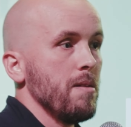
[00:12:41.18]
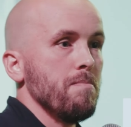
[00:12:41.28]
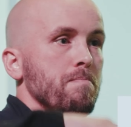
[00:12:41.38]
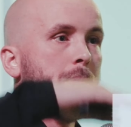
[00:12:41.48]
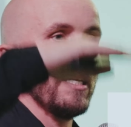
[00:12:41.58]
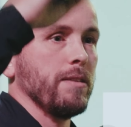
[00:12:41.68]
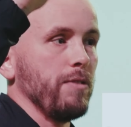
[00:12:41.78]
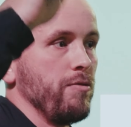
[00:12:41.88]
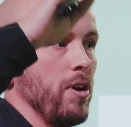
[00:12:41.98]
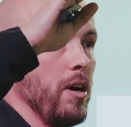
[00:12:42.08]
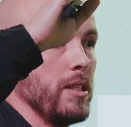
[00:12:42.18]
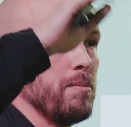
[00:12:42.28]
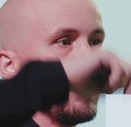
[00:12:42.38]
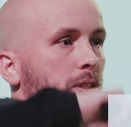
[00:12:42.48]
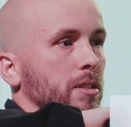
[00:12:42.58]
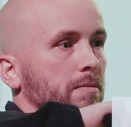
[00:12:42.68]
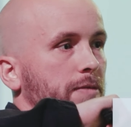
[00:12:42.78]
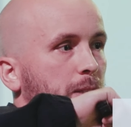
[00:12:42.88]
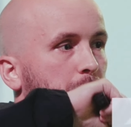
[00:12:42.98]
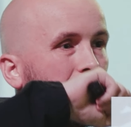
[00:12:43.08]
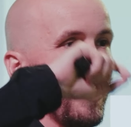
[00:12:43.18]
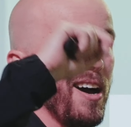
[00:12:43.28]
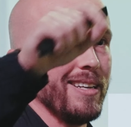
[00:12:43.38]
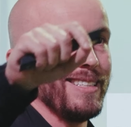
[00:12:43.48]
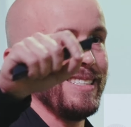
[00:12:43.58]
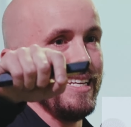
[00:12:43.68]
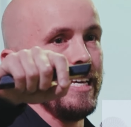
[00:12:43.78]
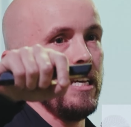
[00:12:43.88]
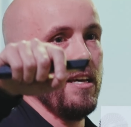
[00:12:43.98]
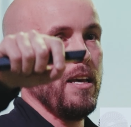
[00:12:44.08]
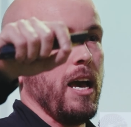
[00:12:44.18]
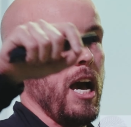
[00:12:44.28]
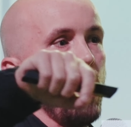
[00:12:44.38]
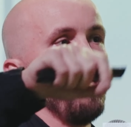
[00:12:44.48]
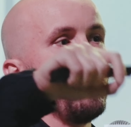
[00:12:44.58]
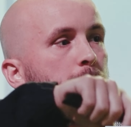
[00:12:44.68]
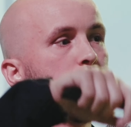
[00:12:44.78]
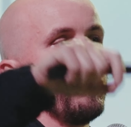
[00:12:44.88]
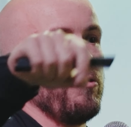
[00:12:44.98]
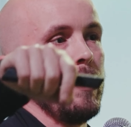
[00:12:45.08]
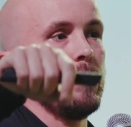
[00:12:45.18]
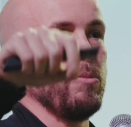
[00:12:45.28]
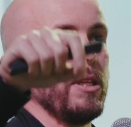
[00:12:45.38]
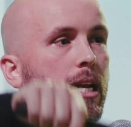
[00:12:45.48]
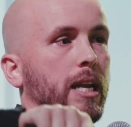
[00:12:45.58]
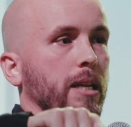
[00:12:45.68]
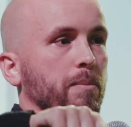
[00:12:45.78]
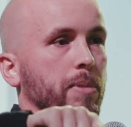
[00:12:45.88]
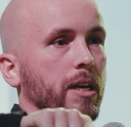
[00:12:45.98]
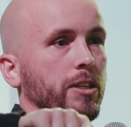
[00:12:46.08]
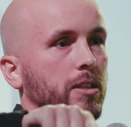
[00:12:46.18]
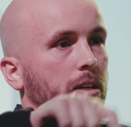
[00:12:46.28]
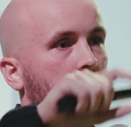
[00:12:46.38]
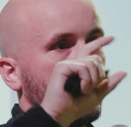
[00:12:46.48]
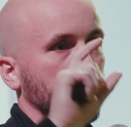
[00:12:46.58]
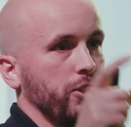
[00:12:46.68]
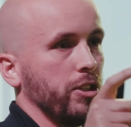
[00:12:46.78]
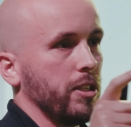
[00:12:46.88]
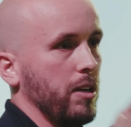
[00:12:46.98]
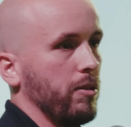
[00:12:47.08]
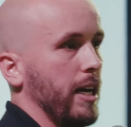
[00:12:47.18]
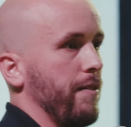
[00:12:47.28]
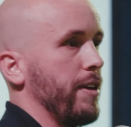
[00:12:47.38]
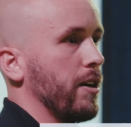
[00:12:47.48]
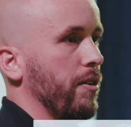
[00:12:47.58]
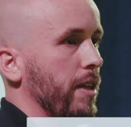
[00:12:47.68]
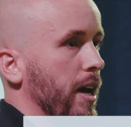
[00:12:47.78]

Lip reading: massively rising, because Facebook can't see how people are interacting with that landing page. So just a little caveat on